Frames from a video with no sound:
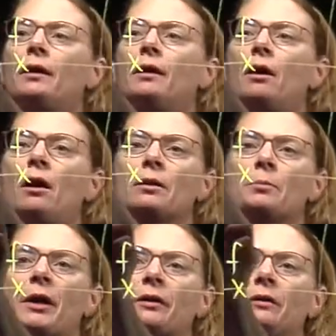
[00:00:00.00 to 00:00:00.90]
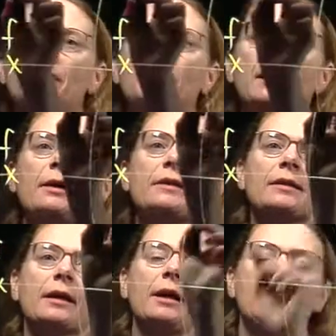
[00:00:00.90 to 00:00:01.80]
all the parallel light rays
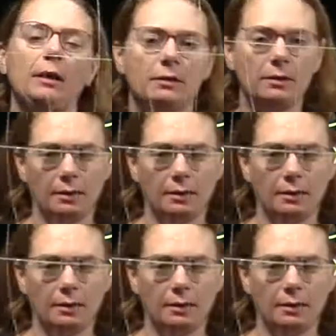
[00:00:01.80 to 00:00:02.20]
that came into the